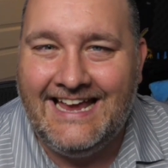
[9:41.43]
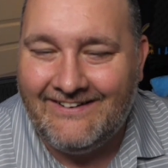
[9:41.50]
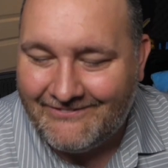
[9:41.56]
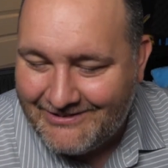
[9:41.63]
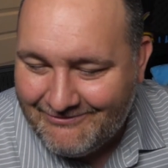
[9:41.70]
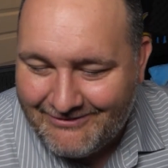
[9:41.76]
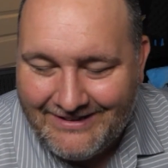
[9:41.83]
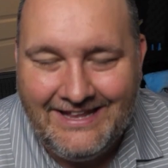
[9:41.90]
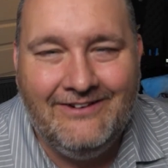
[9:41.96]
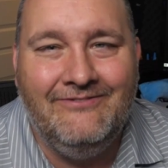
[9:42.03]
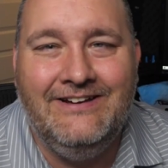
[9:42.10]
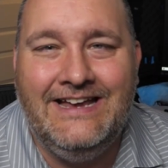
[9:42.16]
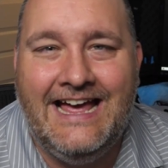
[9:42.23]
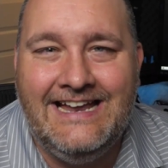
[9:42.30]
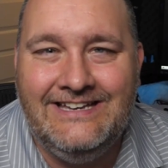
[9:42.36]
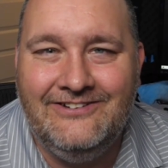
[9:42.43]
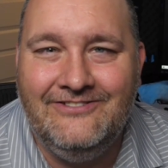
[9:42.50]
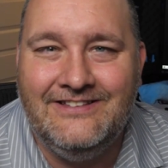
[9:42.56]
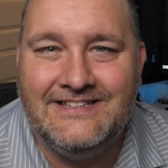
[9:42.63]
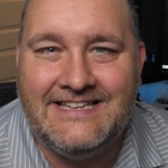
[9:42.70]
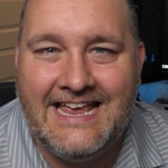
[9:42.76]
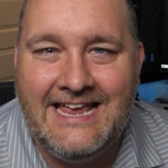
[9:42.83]
Everyone that we had do
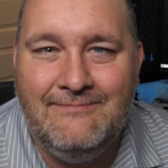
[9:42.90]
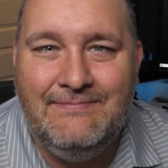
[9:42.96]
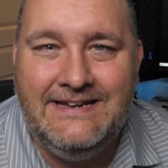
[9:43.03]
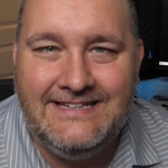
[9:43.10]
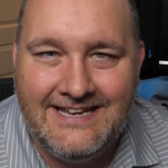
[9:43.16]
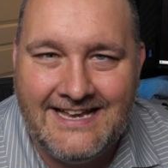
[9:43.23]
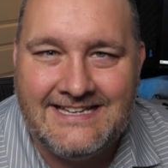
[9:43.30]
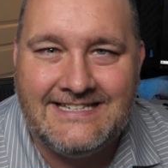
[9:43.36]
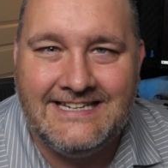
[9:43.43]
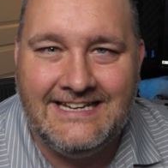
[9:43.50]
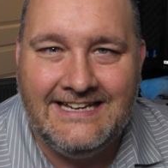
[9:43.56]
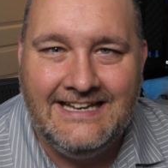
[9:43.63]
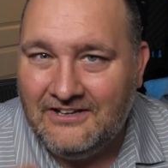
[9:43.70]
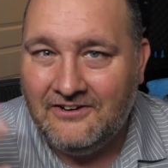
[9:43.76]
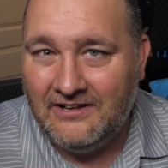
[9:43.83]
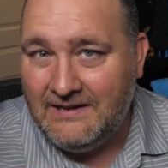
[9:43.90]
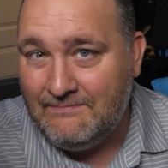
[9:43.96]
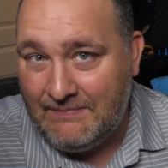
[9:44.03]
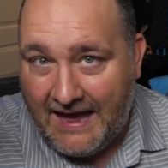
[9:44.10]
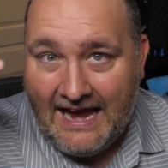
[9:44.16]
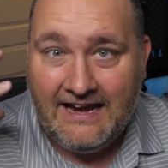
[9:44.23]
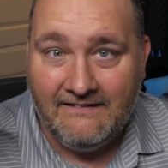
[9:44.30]
this A/B testing, literally
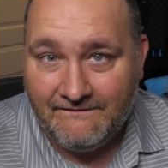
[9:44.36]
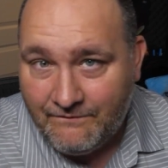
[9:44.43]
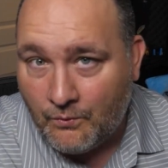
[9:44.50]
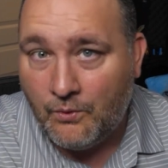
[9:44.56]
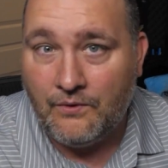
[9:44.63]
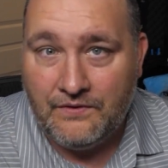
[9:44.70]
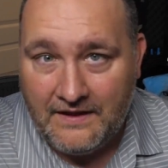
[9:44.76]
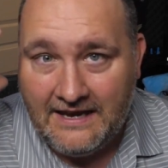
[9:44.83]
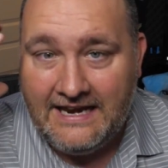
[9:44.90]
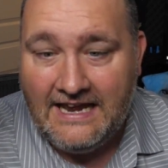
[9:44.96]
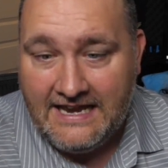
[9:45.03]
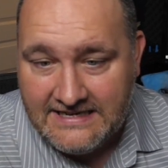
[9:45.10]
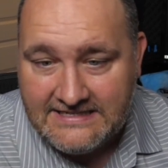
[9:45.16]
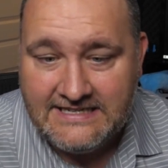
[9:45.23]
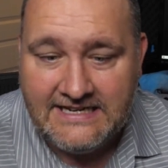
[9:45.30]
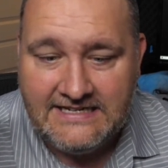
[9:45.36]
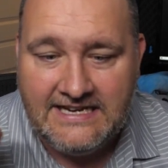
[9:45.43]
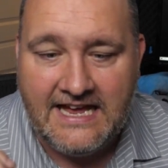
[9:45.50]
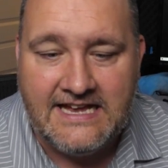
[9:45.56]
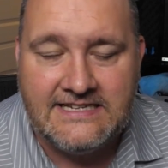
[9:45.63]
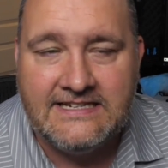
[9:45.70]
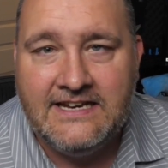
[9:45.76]
back and forth, an instant
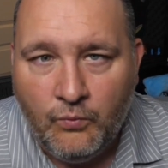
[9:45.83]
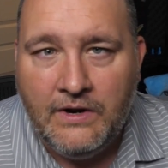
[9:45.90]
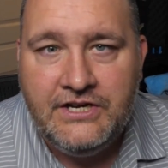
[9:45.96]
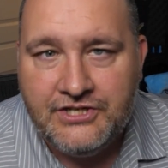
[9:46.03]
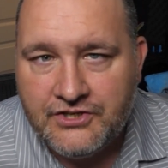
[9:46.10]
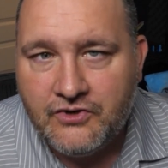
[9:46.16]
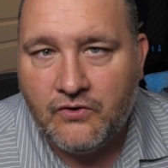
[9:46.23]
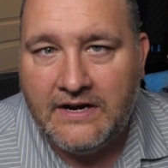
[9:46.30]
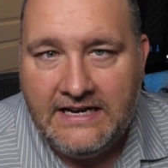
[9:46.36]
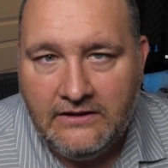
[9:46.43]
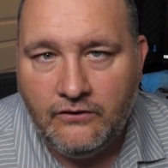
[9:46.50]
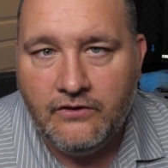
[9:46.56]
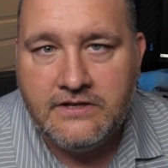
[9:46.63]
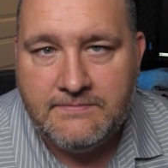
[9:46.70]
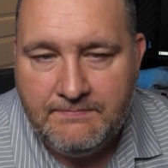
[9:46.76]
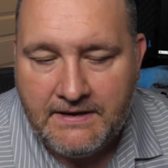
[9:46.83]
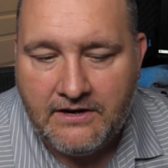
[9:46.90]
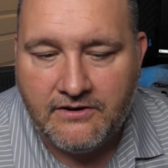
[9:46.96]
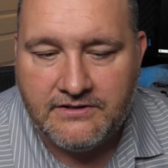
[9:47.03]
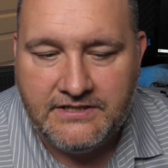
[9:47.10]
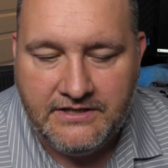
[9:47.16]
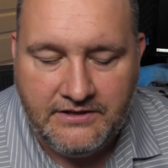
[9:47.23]
test, which screen looks
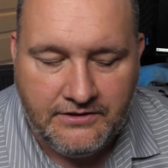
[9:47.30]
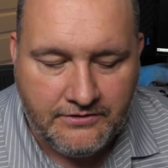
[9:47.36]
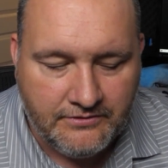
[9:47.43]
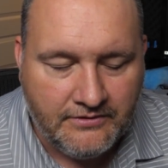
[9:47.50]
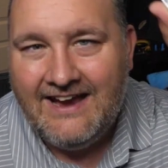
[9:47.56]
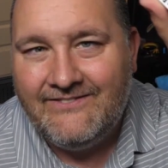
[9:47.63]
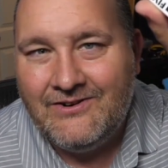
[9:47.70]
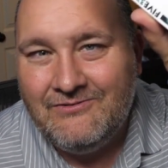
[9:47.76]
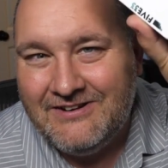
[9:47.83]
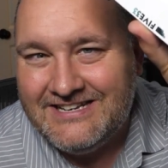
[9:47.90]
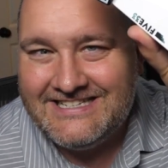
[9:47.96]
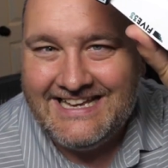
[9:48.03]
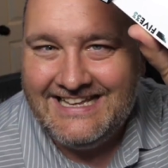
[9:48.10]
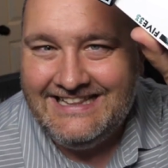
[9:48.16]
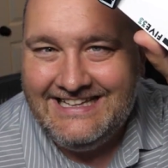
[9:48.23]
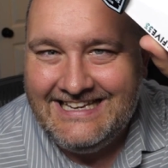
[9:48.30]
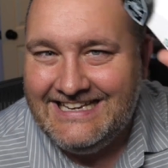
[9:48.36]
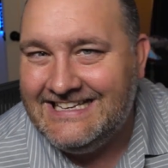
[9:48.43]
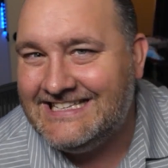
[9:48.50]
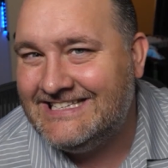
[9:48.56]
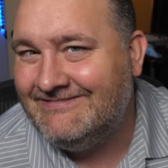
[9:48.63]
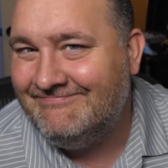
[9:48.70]
bigger to you. Everyone Everyone said
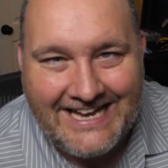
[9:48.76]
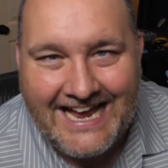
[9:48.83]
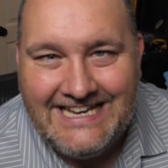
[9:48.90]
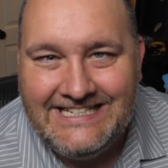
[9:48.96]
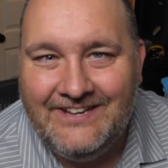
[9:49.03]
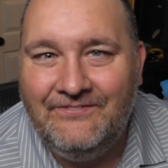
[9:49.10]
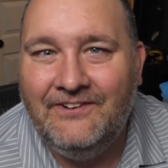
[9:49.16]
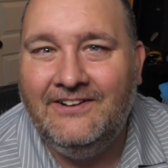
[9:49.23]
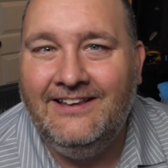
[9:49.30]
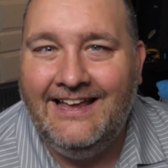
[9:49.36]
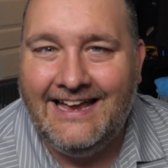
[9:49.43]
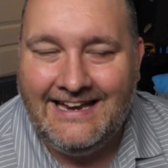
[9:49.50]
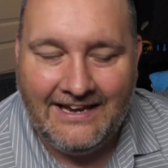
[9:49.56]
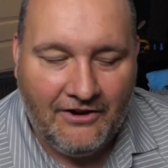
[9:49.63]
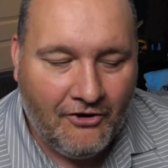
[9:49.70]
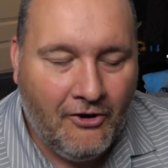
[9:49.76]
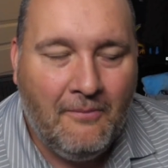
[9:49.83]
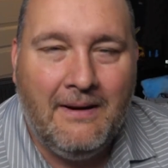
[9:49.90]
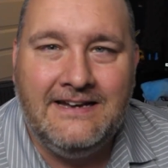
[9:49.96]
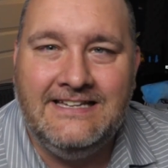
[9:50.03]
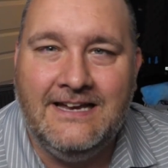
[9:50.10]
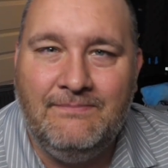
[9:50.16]
these. Scientifically, I get
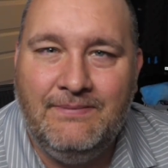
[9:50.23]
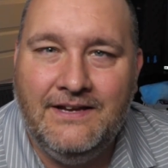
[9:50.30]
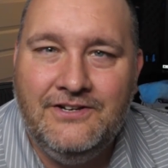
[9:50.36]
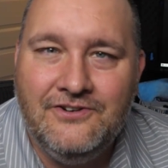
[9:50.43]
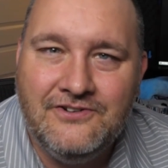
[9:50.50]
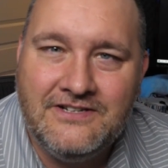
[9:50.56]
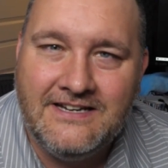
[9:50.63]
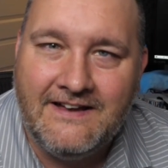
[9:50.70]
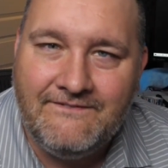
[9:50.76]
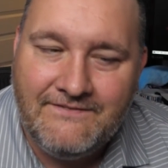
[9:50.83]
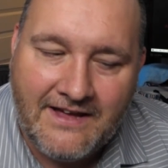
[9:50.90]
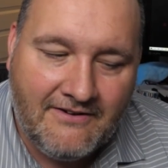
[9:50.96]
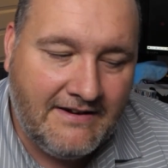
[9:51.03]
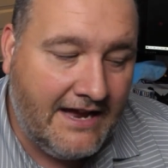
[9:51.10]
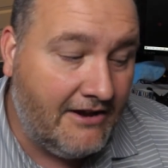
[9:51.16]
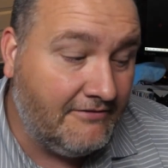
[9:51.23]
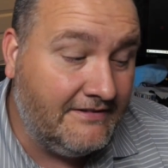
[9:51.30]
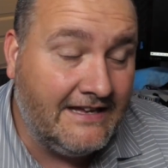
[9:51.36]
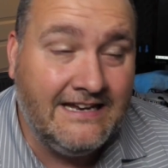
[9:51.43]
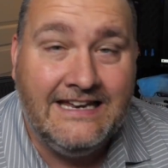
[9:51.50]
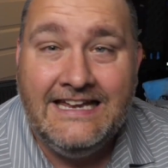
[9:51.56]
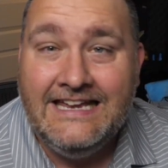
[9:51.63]
home, I take pictures, and I found out that,